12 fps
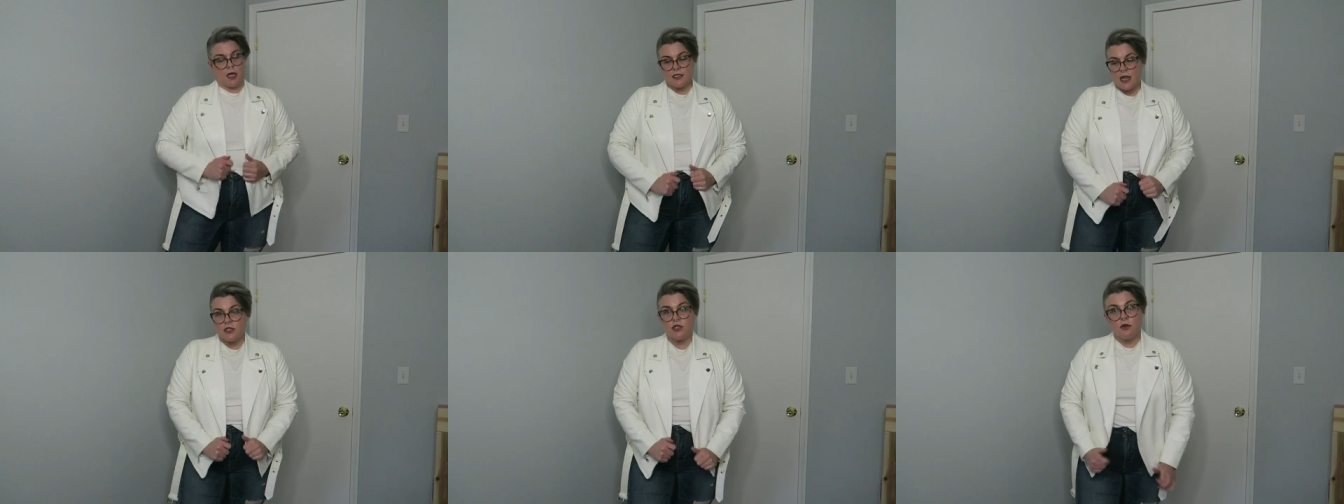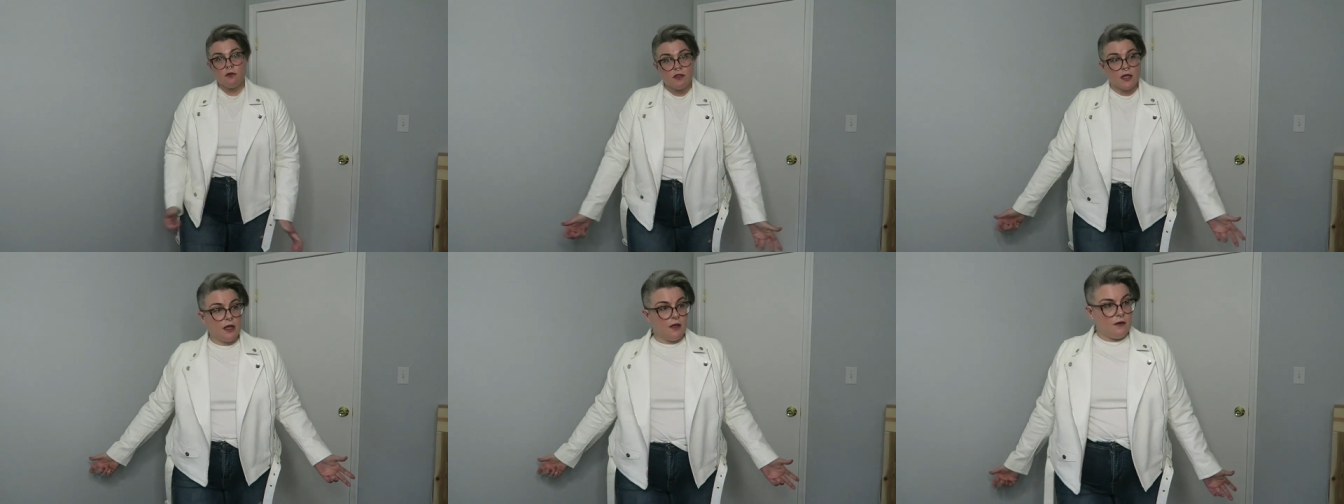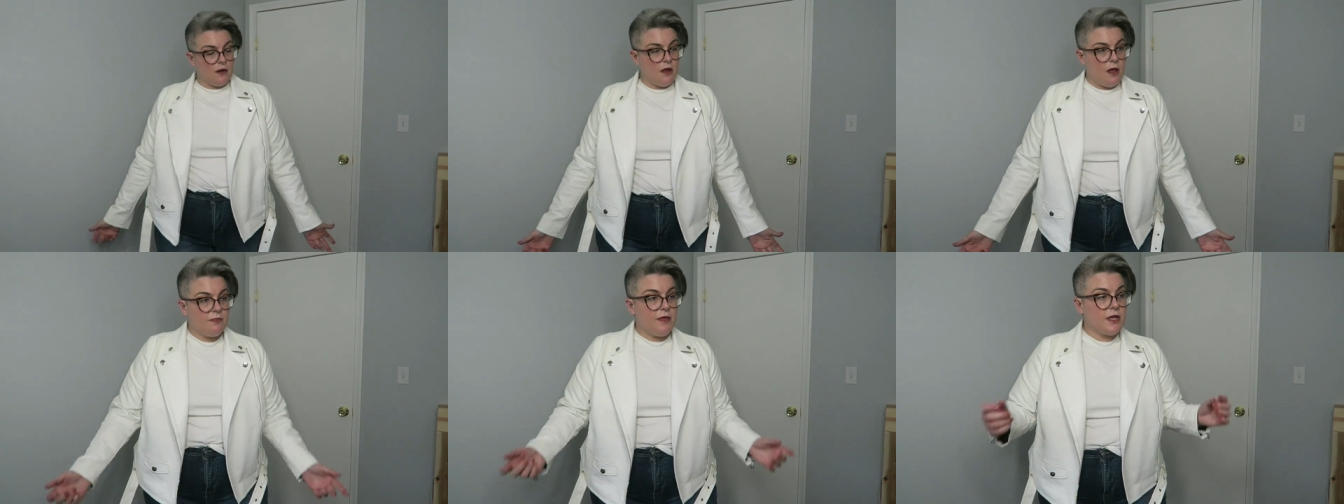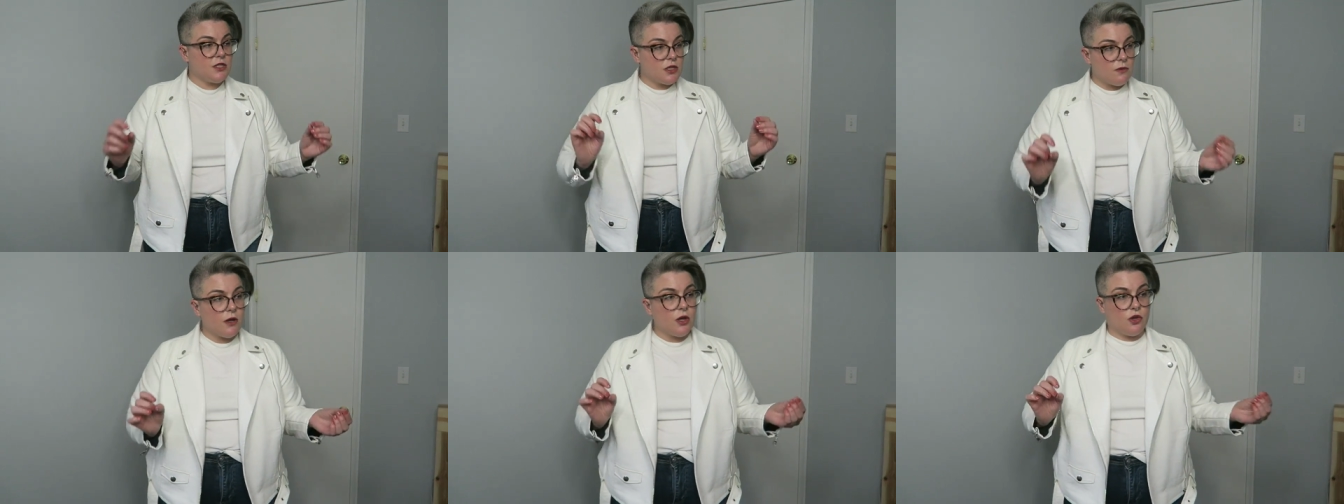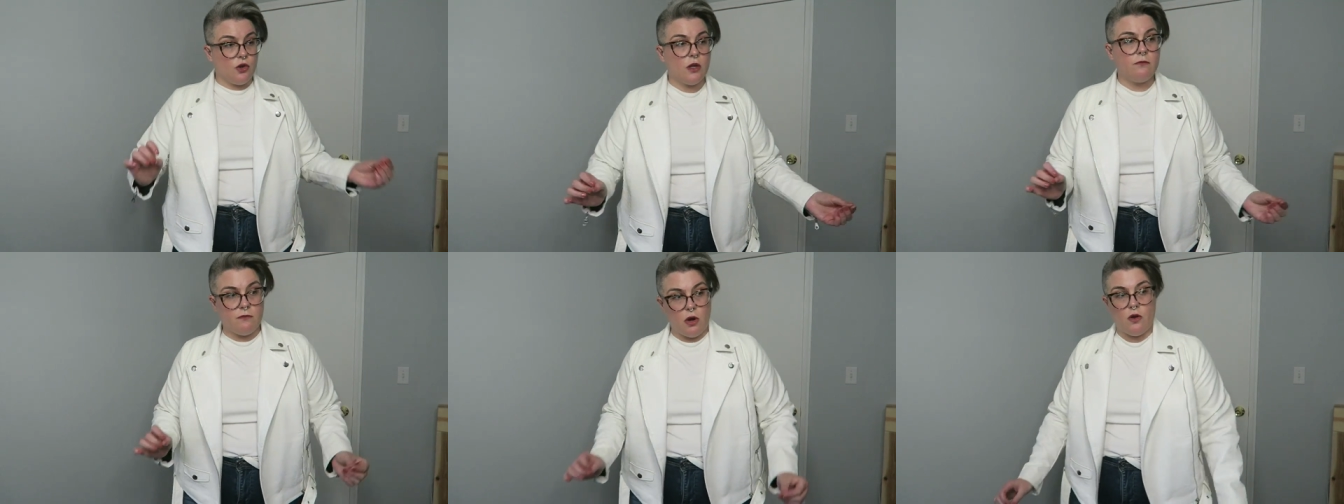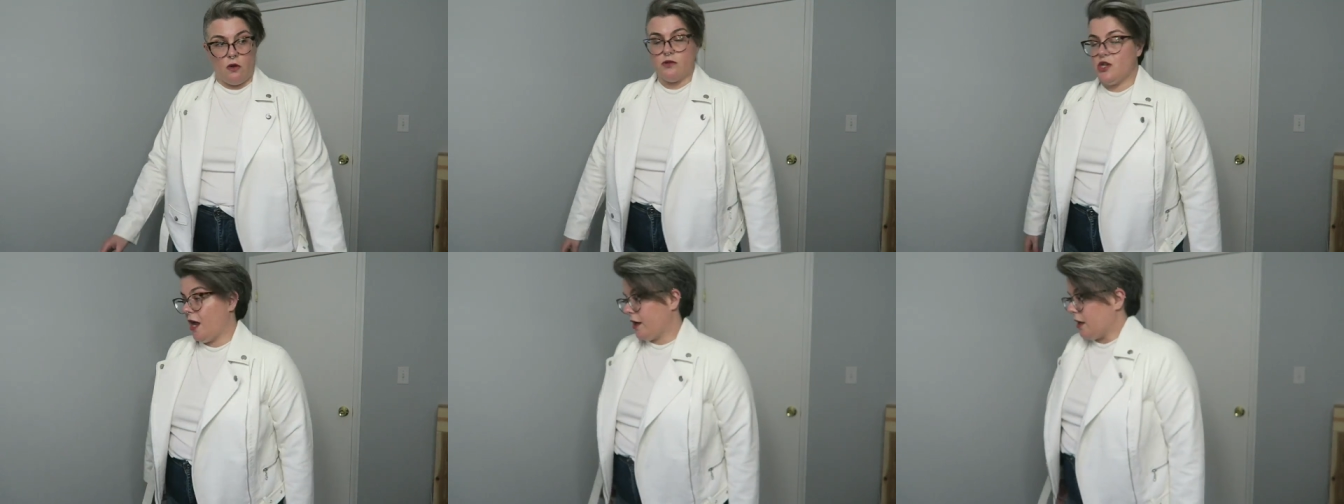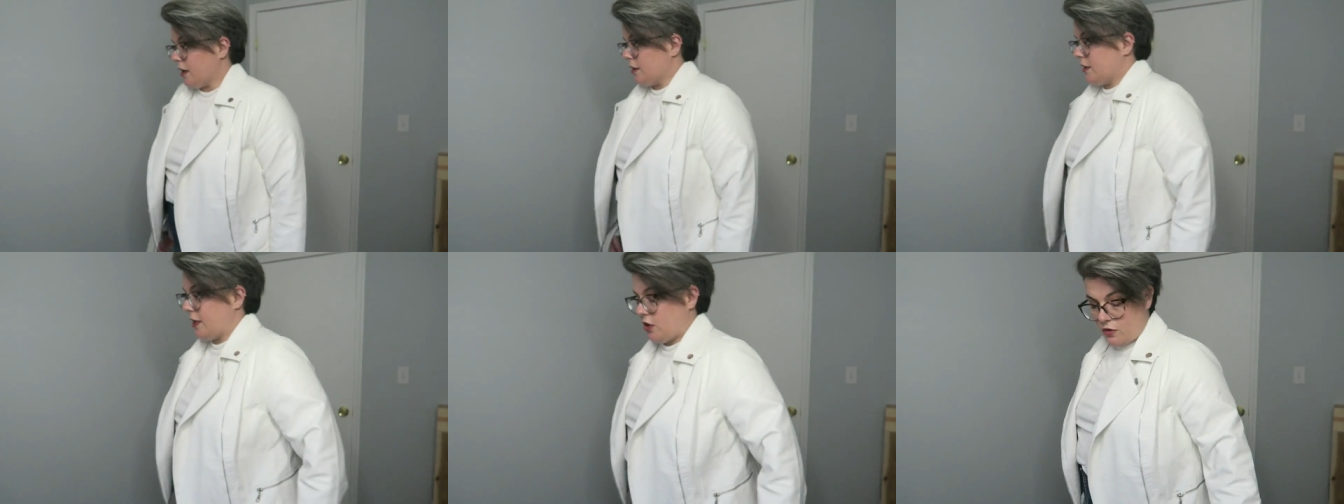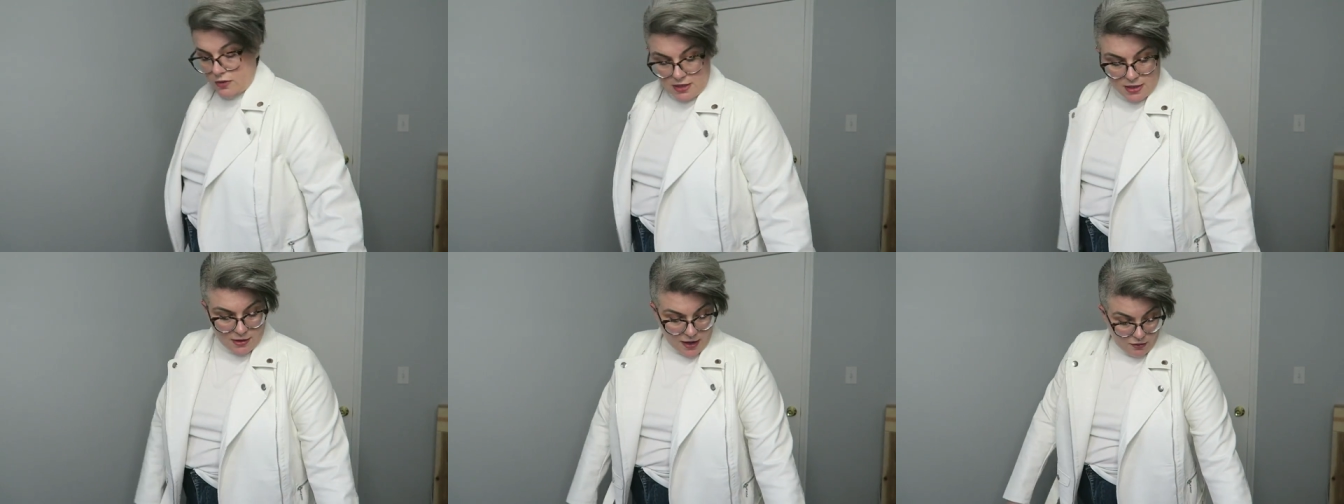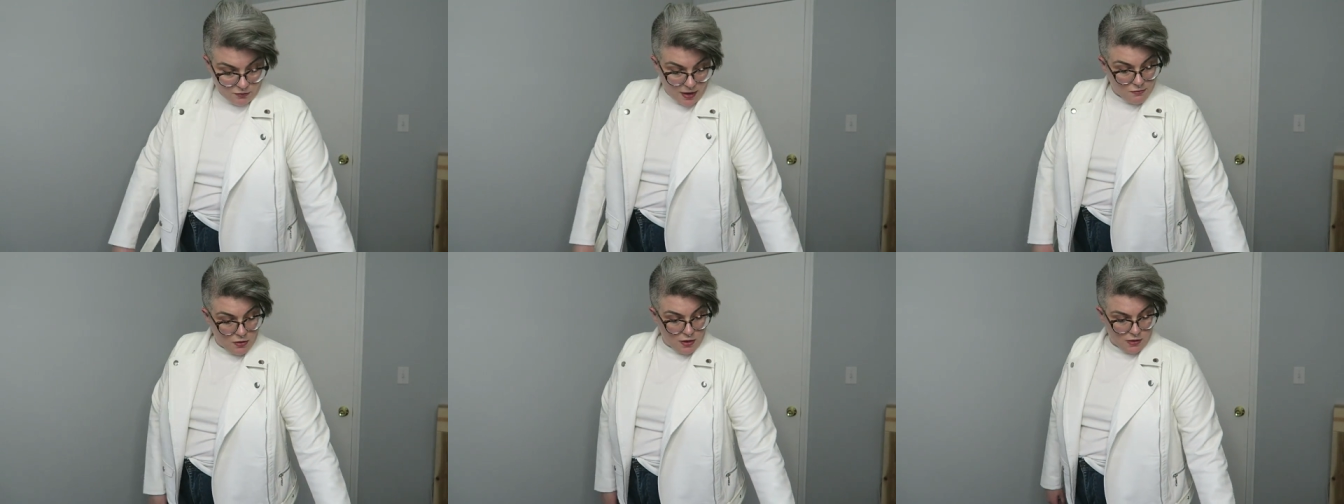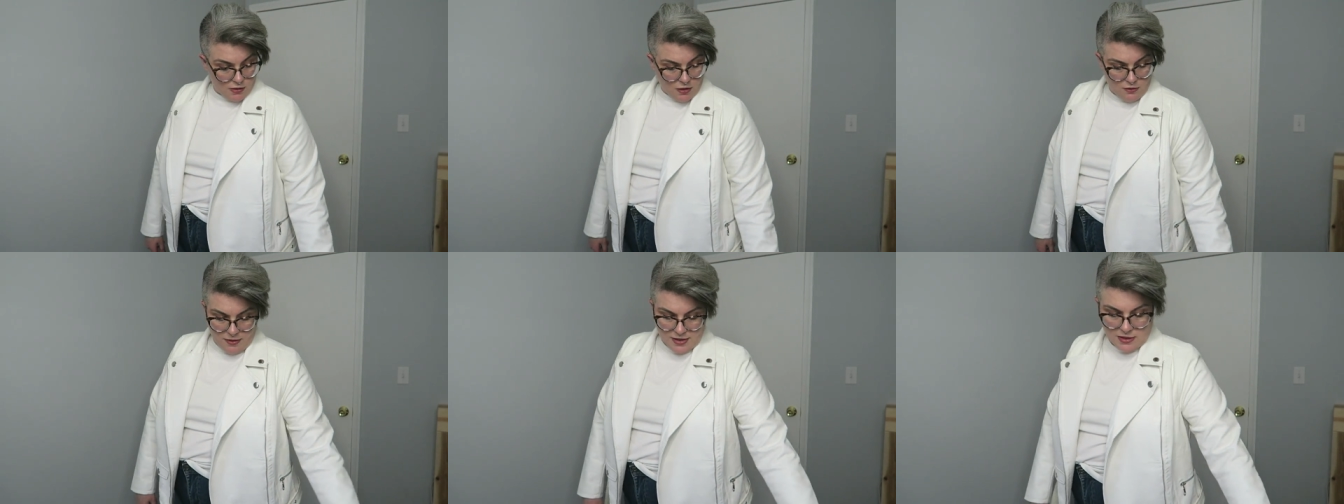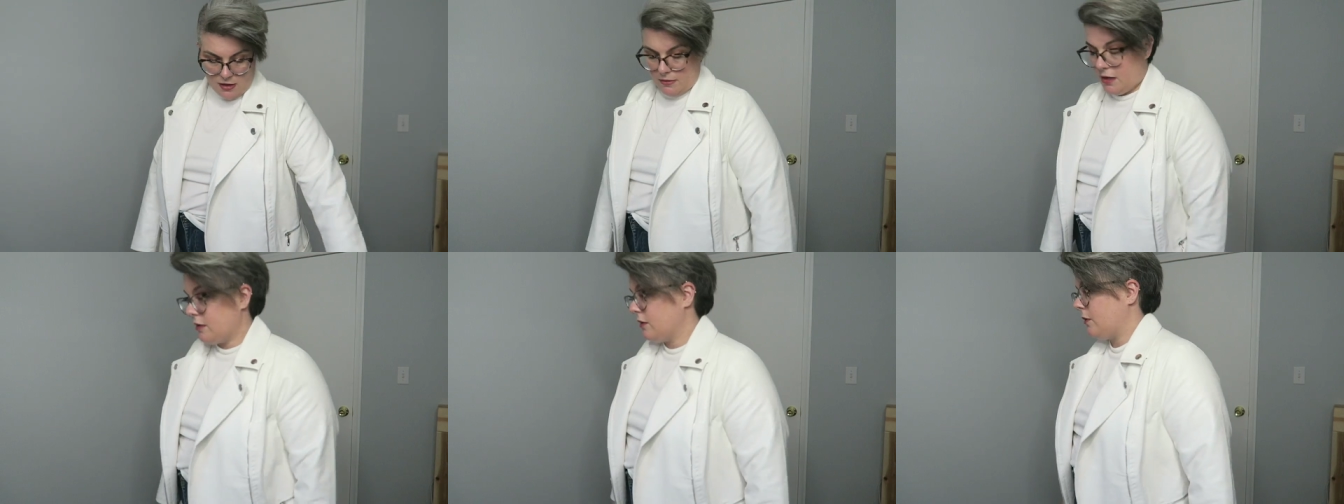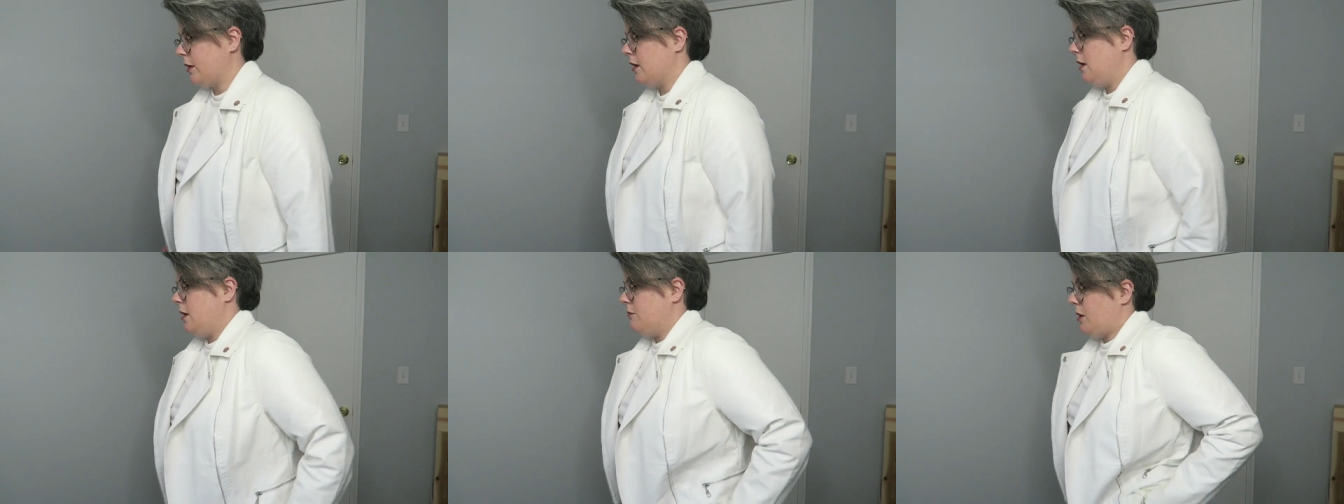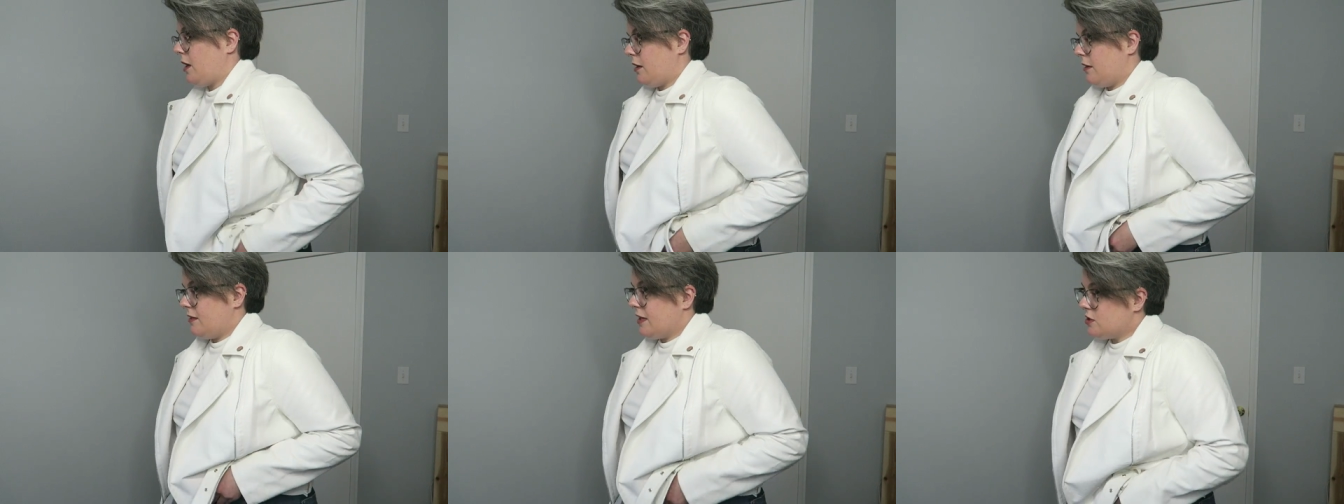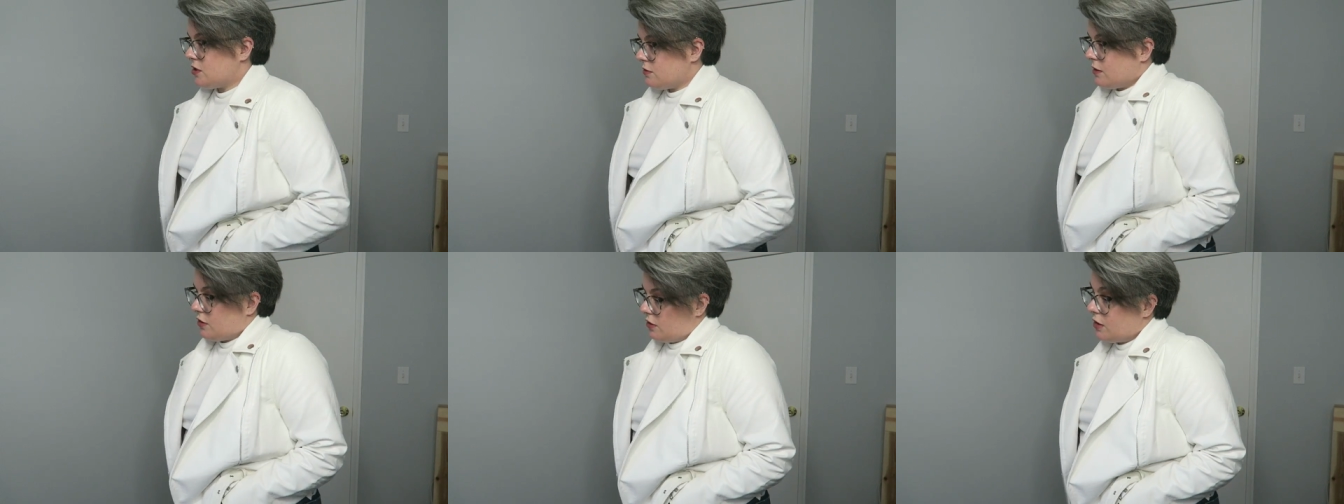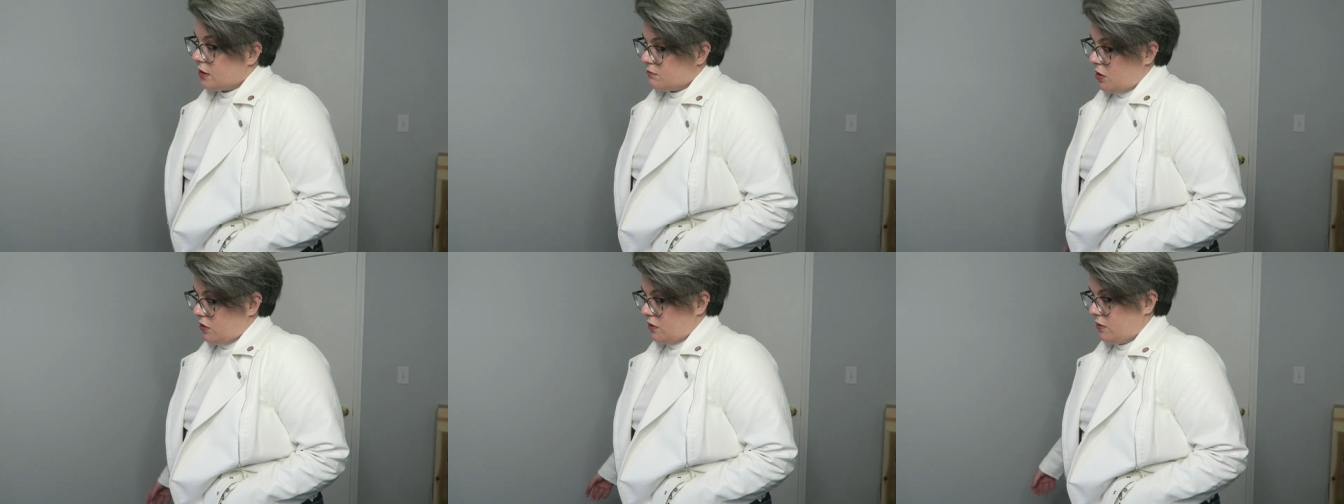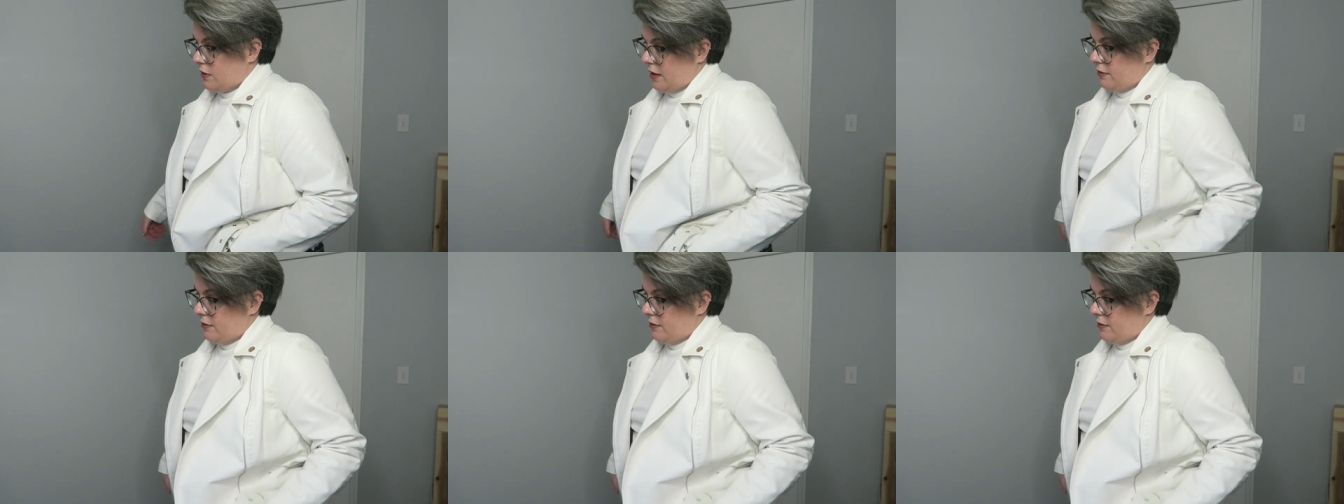Because I do like, think it, they do a good moto jacket. Like you'll see that red one. Oh no, that's not the way. But they do a good moto.